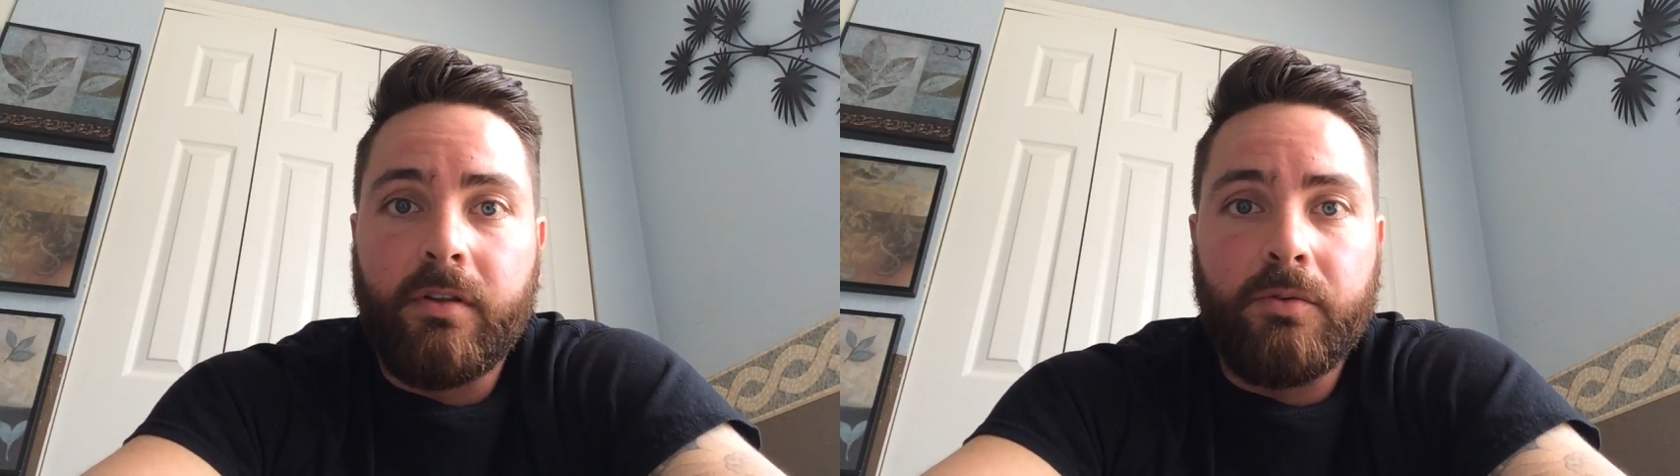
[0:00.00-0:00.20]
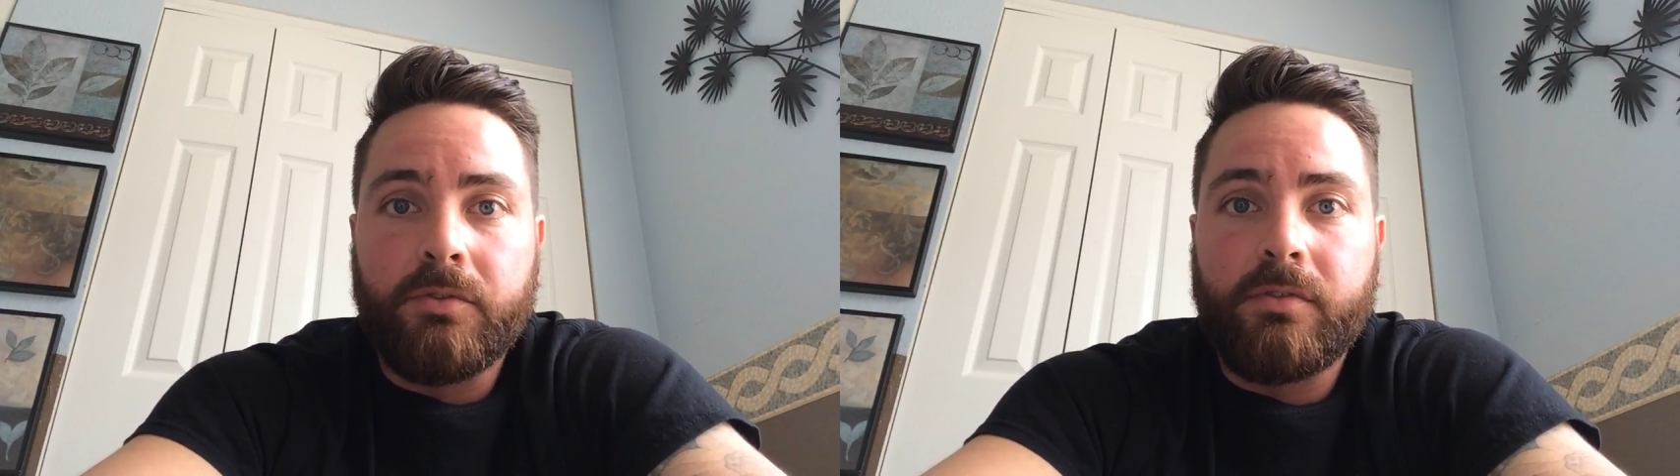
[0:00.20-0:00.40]

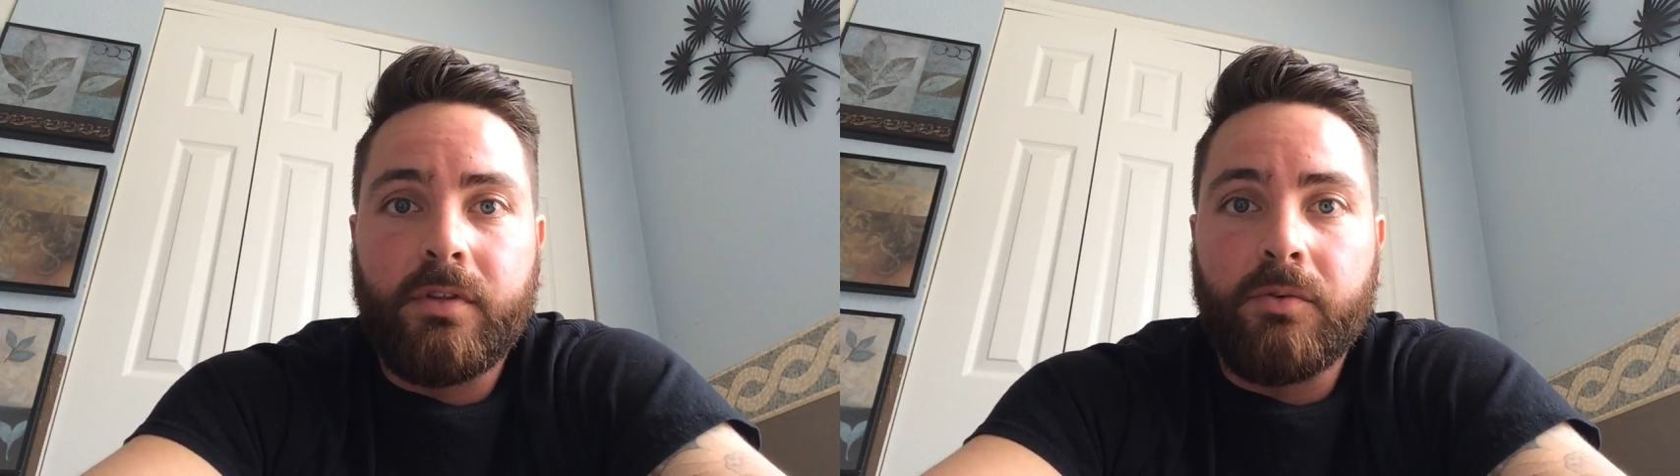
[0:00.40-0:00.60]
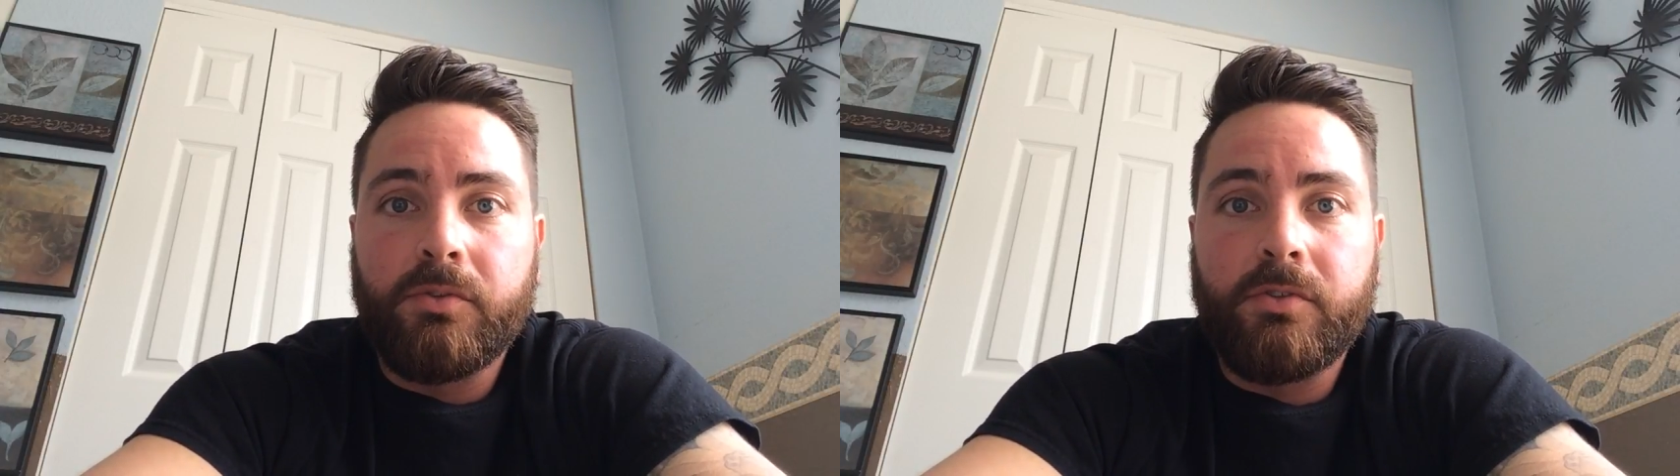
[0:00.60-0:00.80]
that
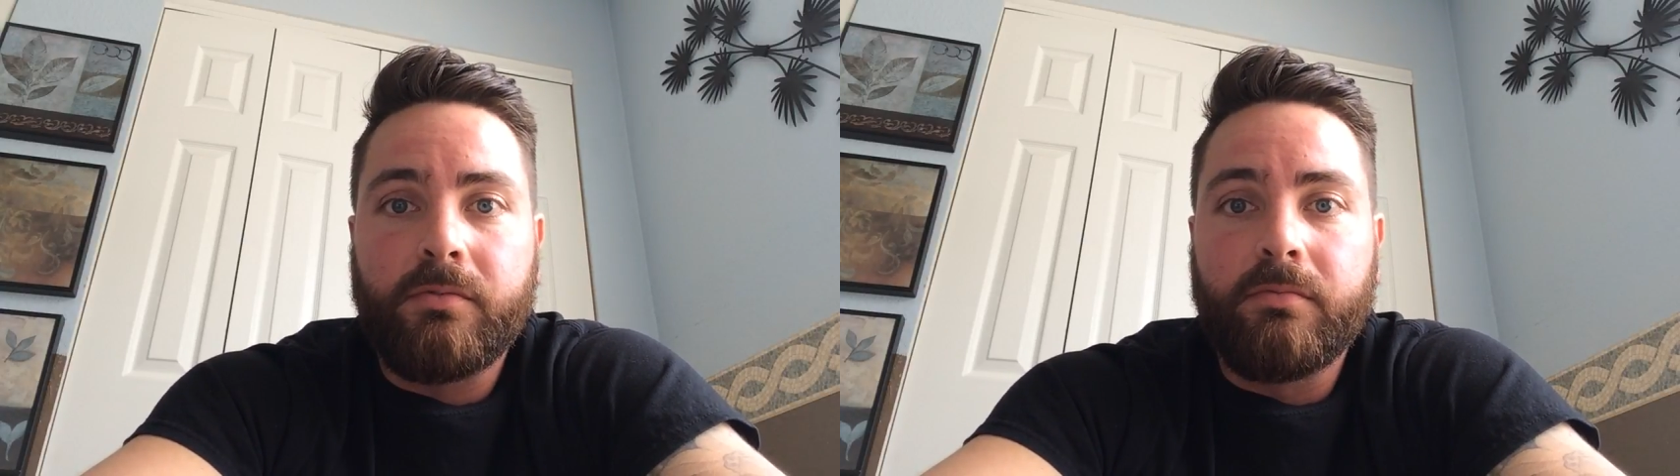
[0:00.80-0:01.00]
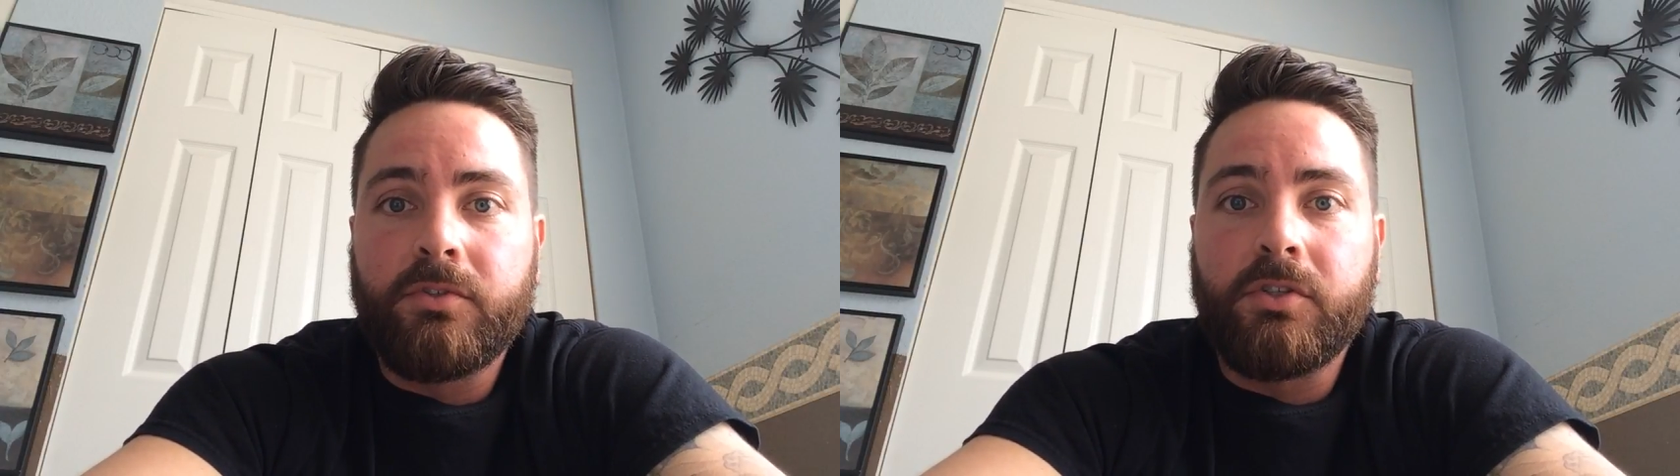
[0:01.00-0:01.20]

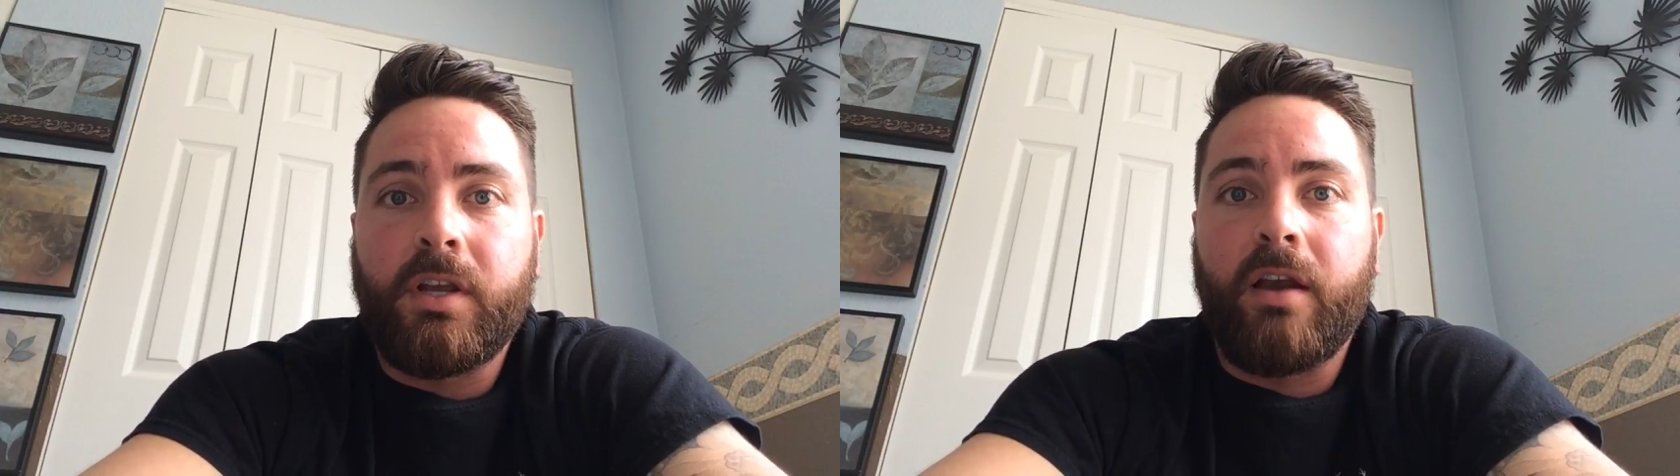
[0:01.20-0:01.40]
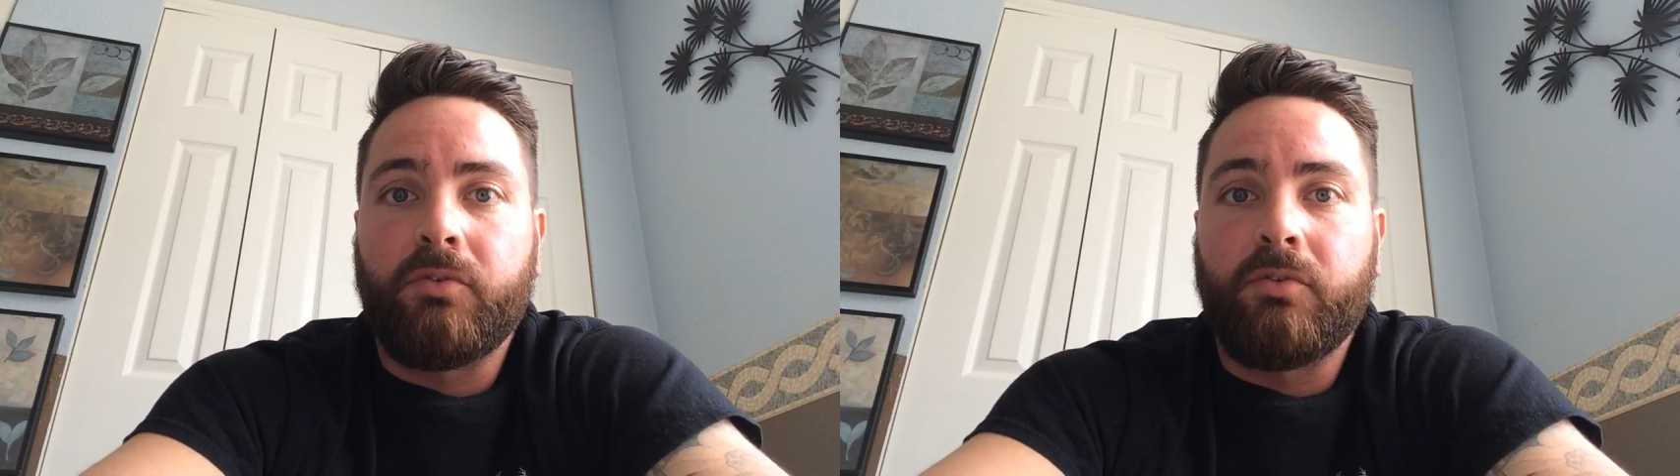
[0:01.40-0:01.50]
was just kind